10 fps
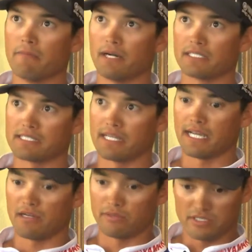but
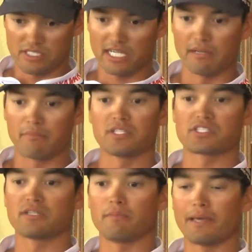we were just kind of
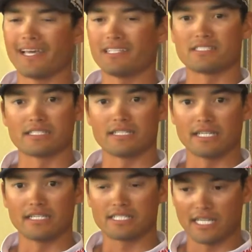pitching to beds
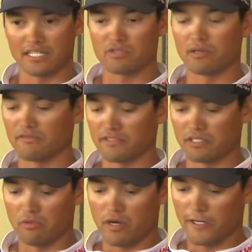in 10 to 12
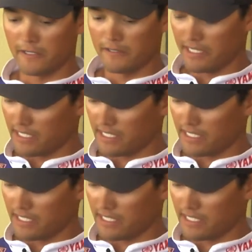feet of water